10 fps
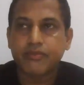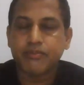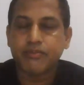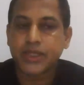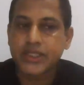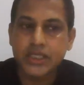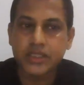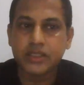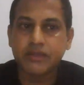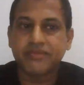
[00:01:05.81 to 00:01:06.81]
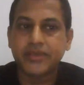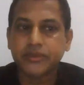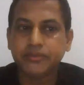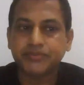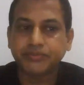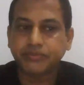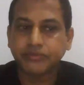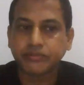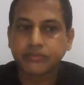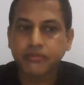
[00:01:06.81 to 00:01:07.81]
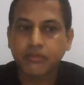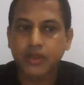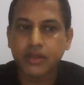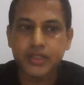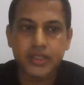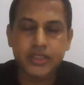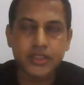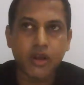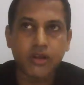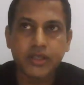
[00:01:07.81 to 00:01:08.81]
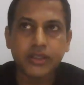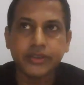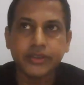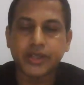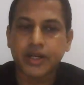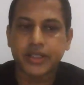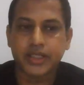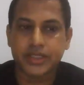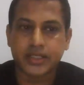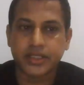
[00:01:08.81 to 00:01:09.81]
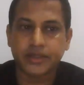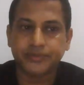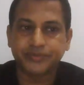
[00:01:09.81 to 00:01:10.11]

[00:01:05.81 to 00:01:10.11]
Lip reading: But this is different. This is not drug testing.